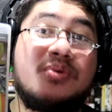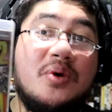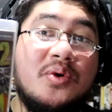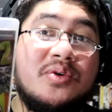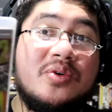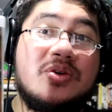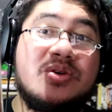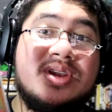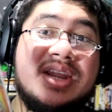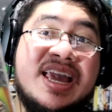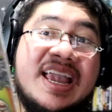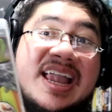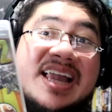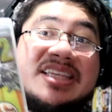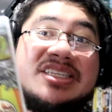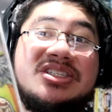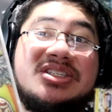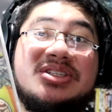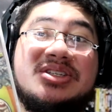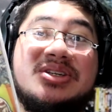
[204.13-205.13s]

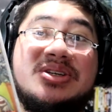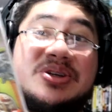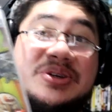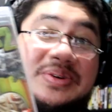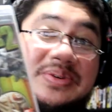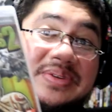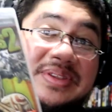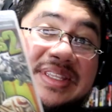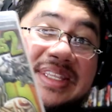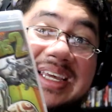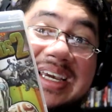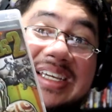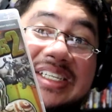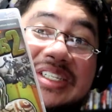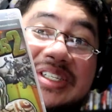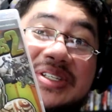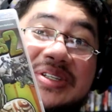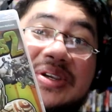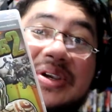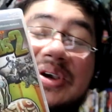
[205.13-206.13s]
Borderlands 2,
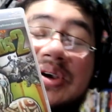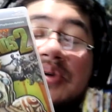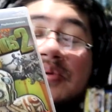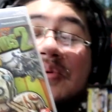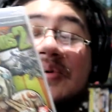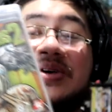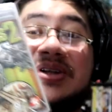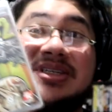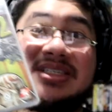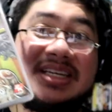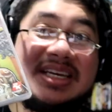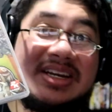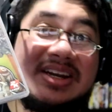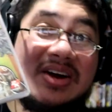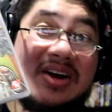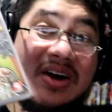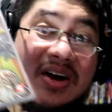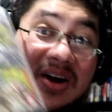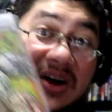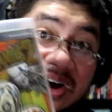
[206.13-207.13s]
this was
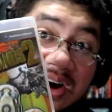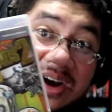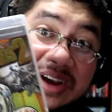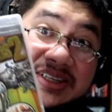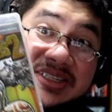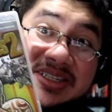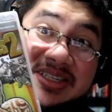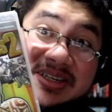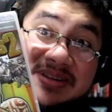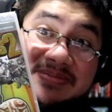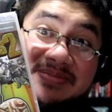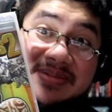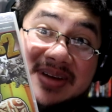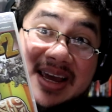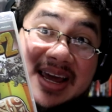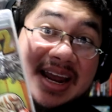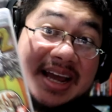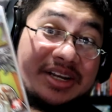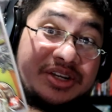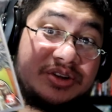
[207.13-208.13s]
an awesome,
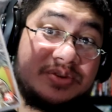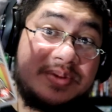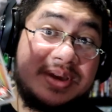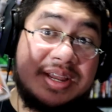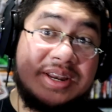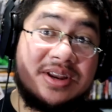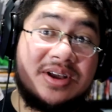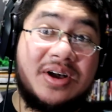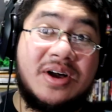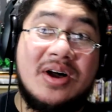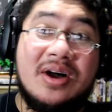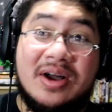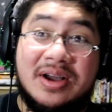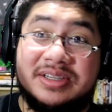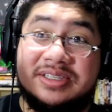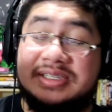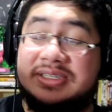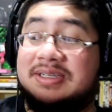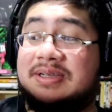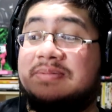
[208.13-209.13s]
and I do mean
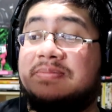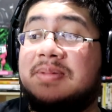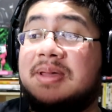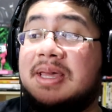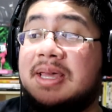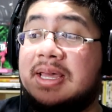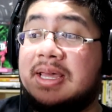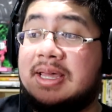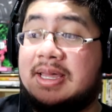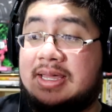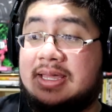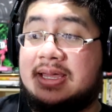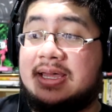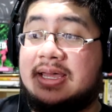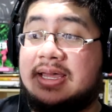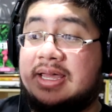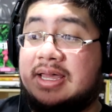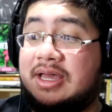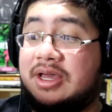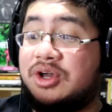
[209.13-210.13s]
awesome,
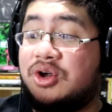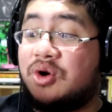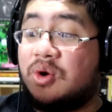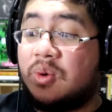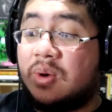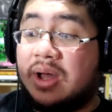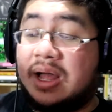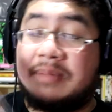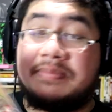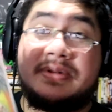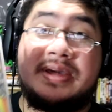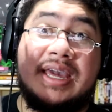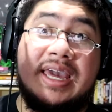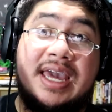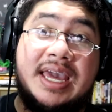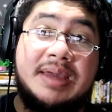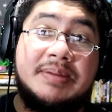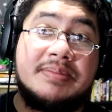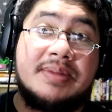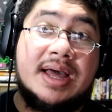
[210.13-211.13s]
uh, co-op
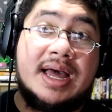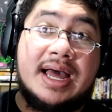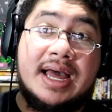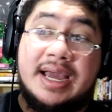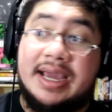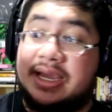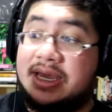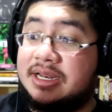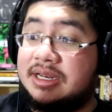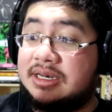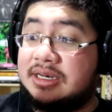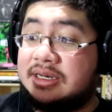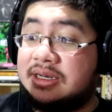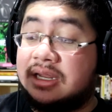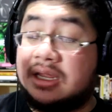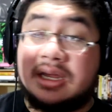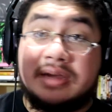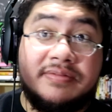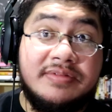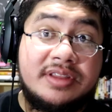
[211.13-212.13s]
game. I
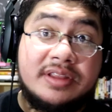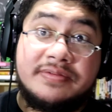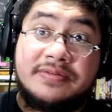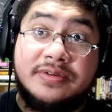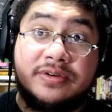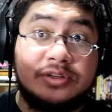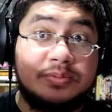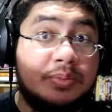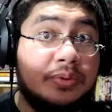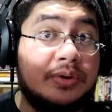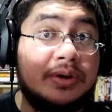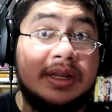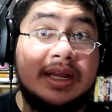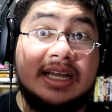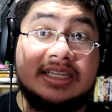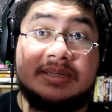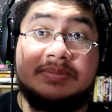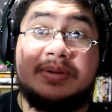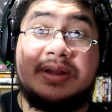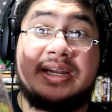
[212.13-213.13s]
loved the first
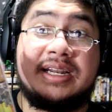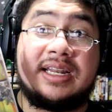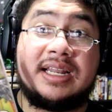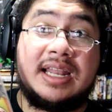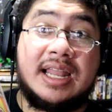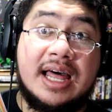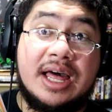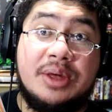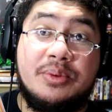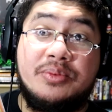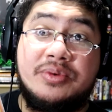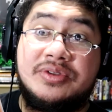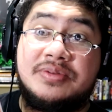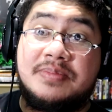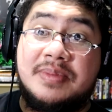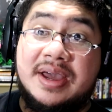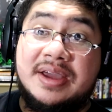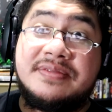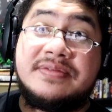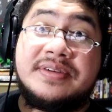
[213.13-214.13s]
Borderlands. I played it a lot
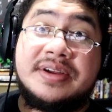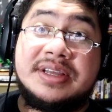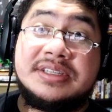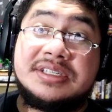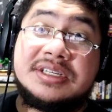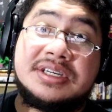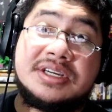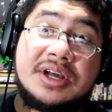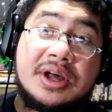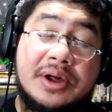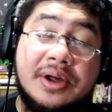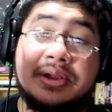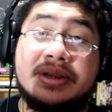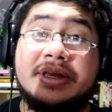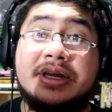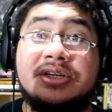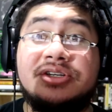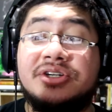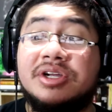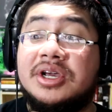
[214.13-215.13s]
with my friends in
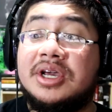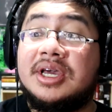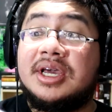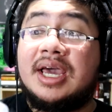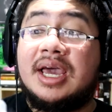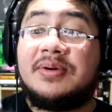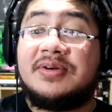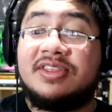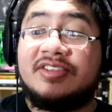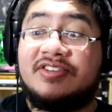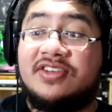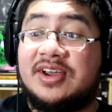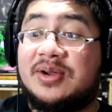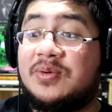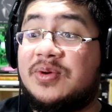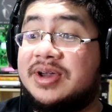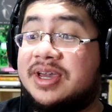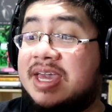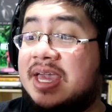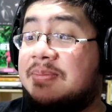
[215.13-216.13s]
college, and when the second
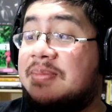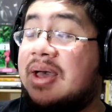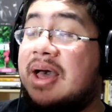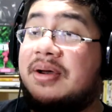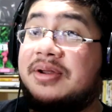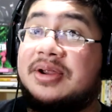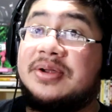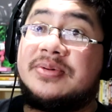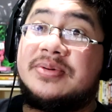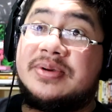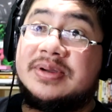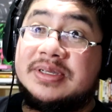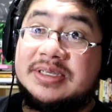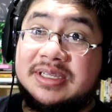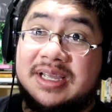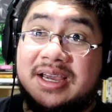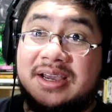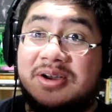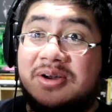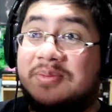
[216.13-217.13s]
one came out, it was
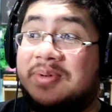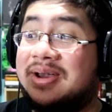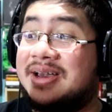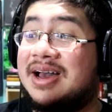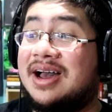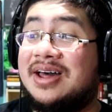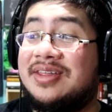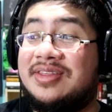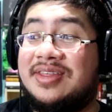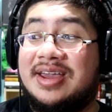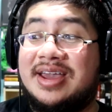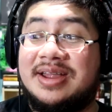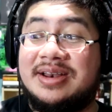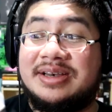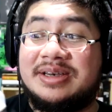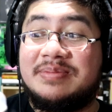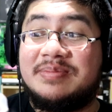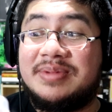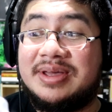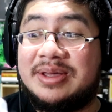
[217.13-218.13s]
like, oh my god, they
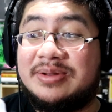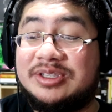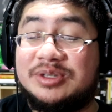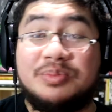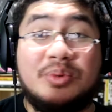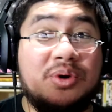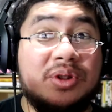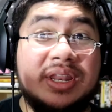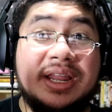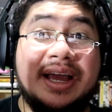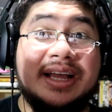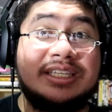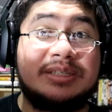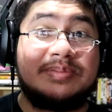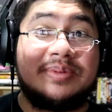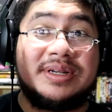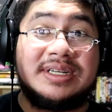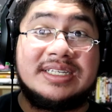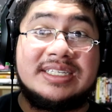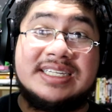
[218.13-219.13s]
it's Borderlands
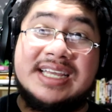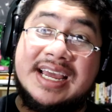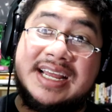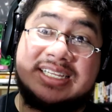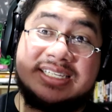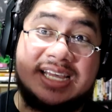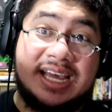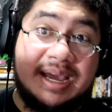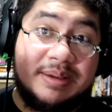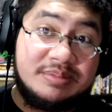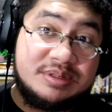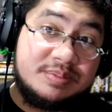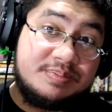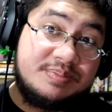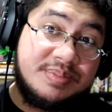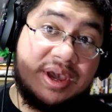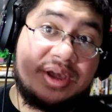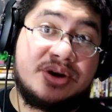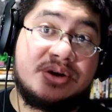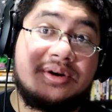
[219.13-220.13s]
but ten times
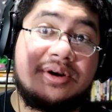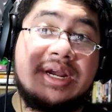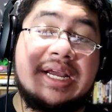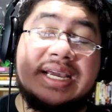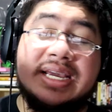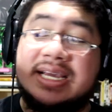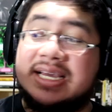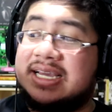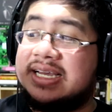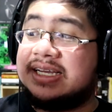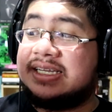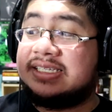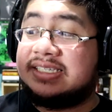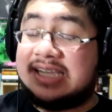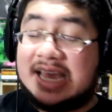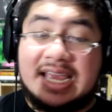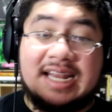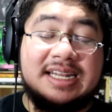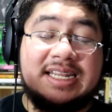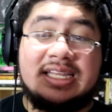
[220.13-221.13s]
better.
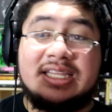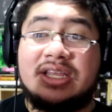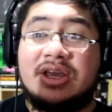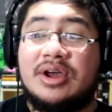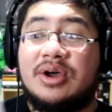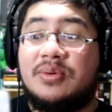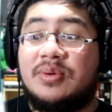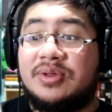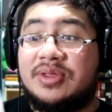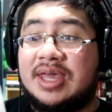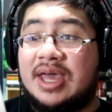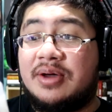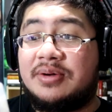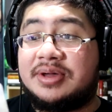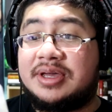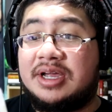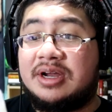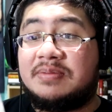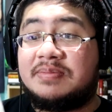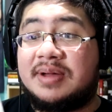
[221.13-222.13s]
Sadly, though, with how
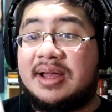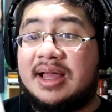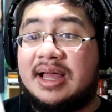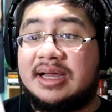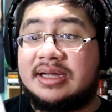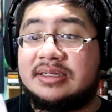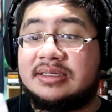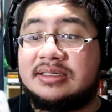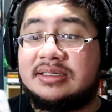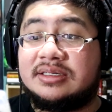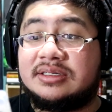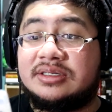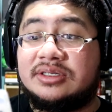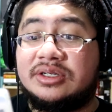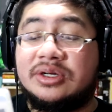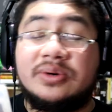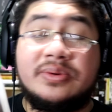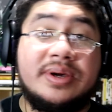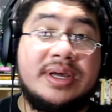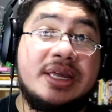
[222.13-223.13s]
Gearbox is
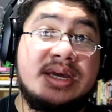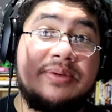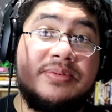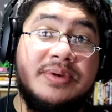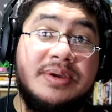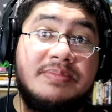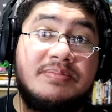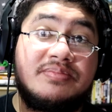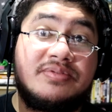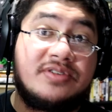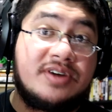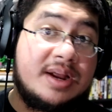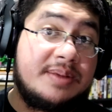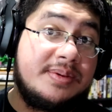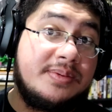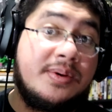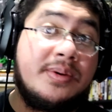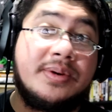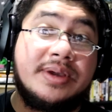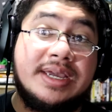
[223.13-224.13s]
doing, we
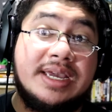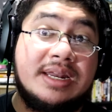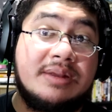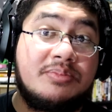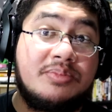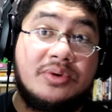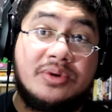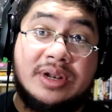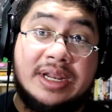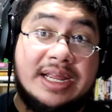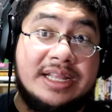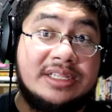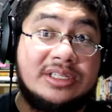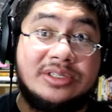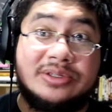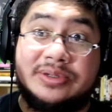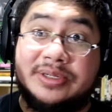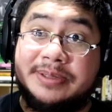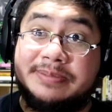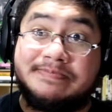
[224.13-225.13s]
probably won't get a
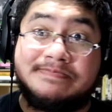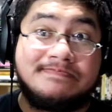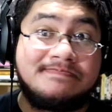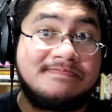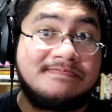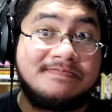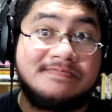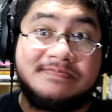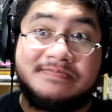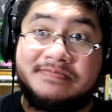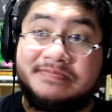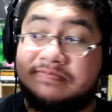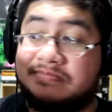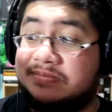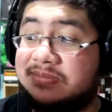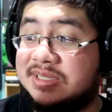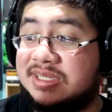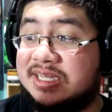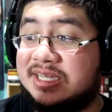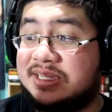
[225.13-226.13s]
Borderlands 3
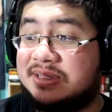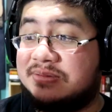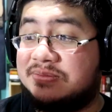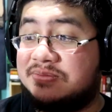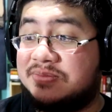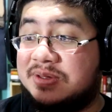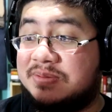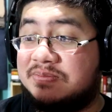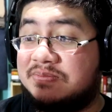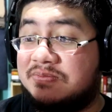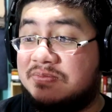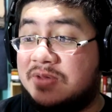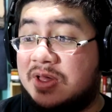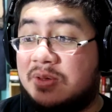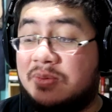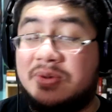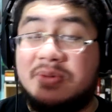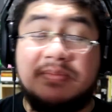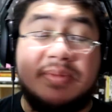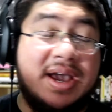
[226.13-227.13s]
we
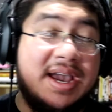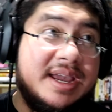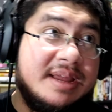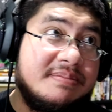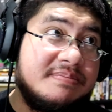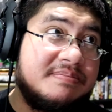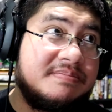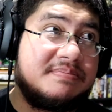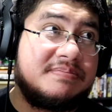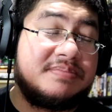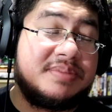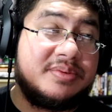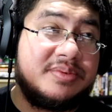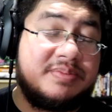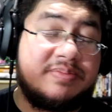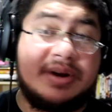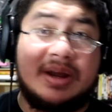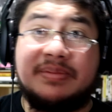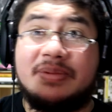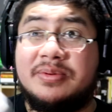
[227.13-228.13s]
well we might, but we
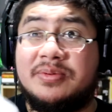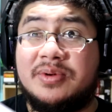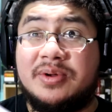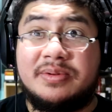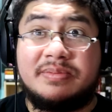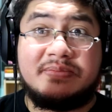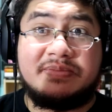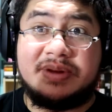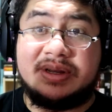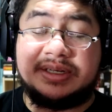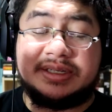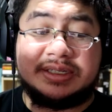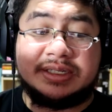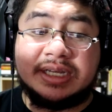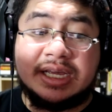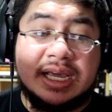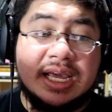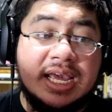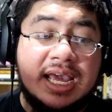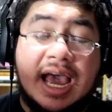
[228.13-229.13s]
probably won't. But
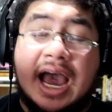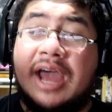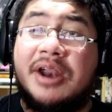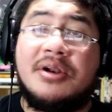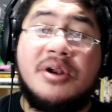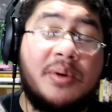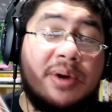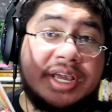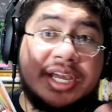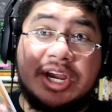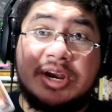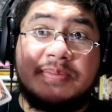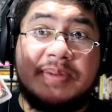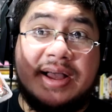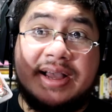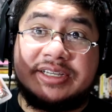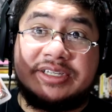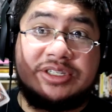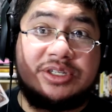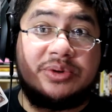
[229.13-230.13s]
just I don't know what
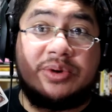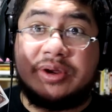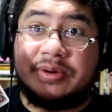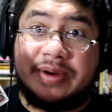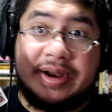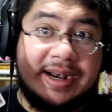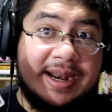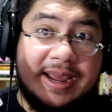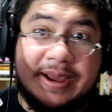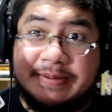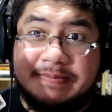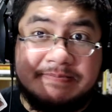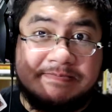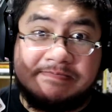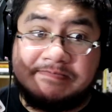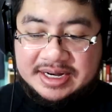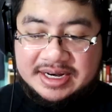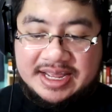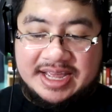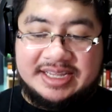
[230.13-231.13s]
Gearbox is doing right now.
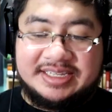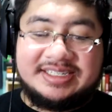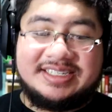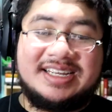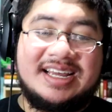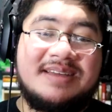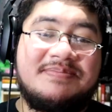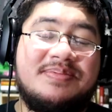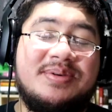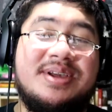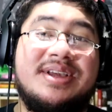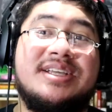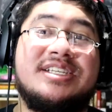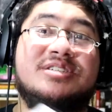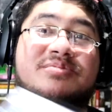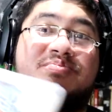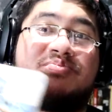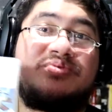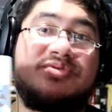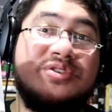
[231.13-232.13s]
Next up
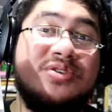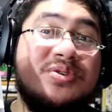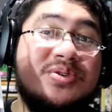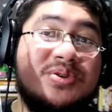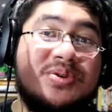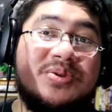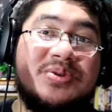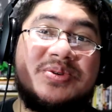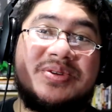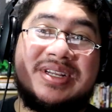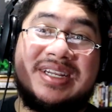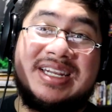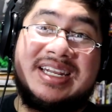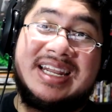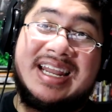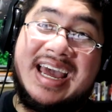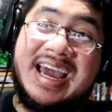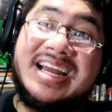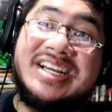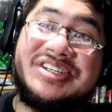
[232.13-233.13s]
is Brutal
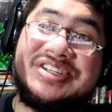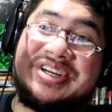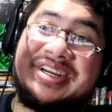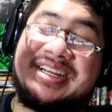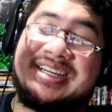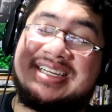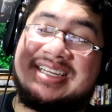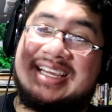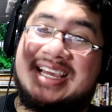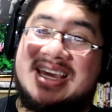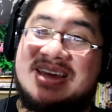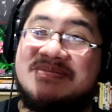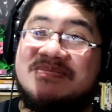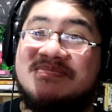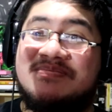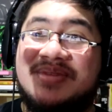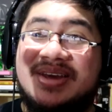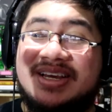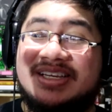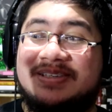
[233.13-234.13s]
Legend, a
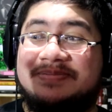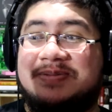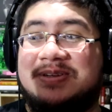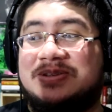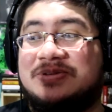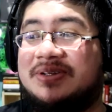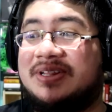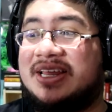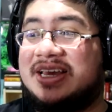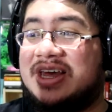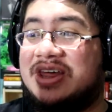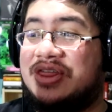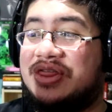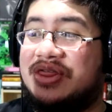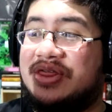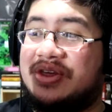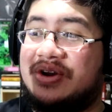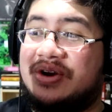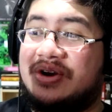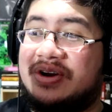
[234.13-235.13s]
mix between like a
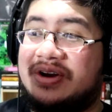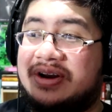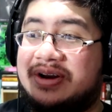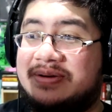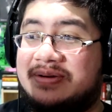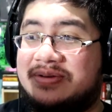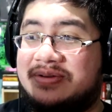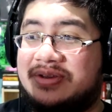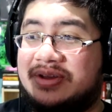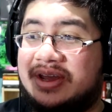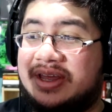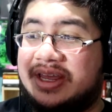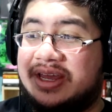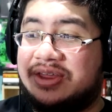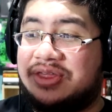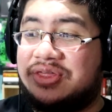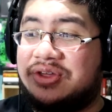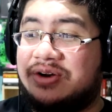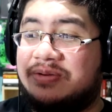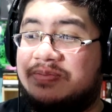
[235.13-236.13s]
third like
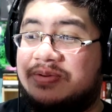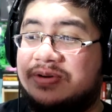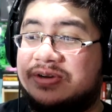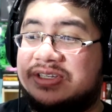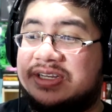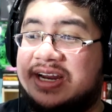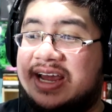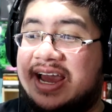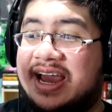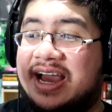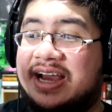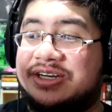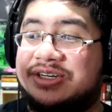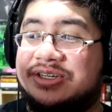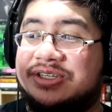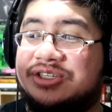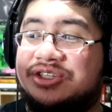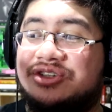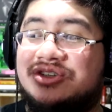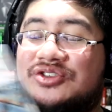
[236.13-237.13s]
a third person
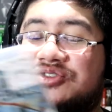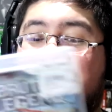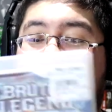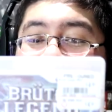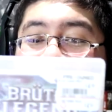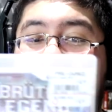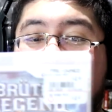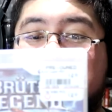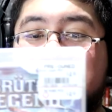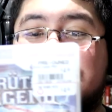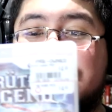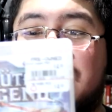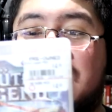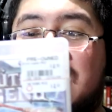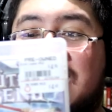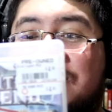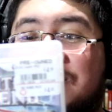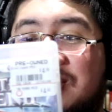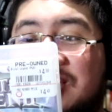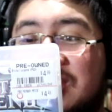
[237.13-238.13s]
action strategy
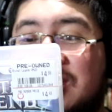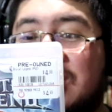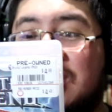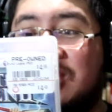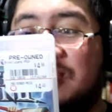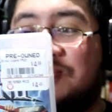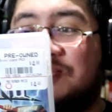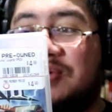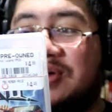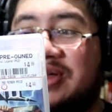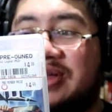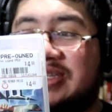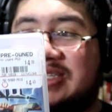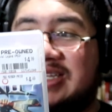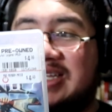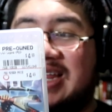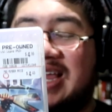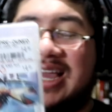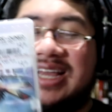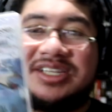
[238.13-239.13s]
game
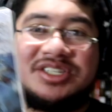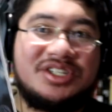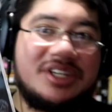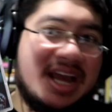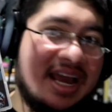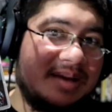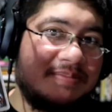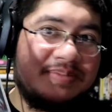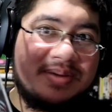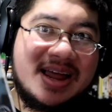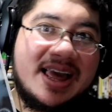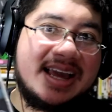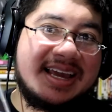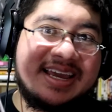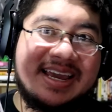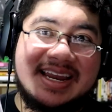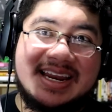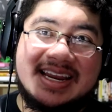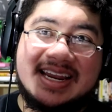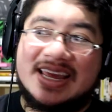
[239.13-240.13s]
but it has Jack
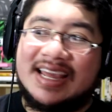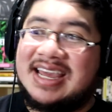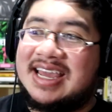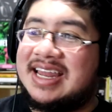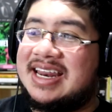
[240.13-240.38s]
Black in it.